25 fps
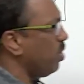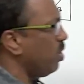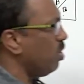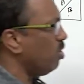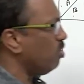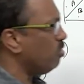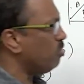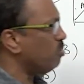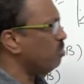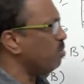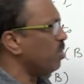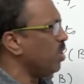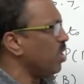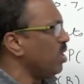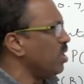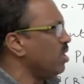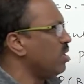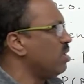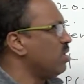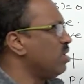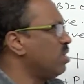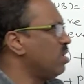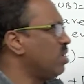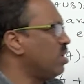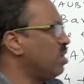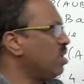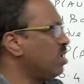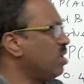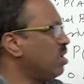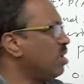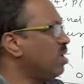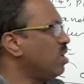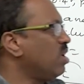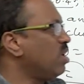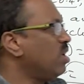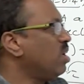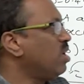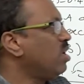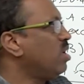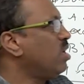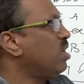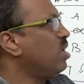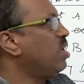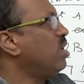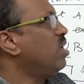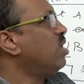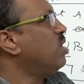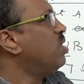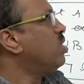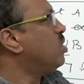P of B.
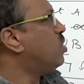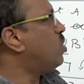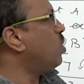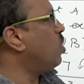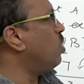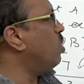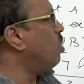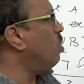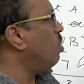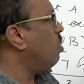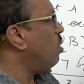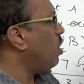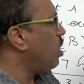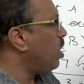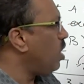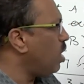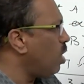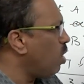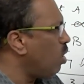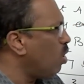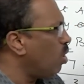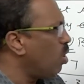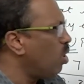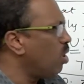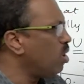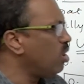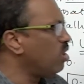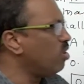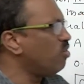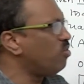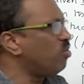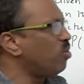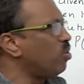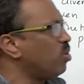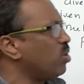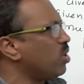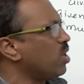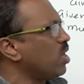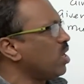So in all the 4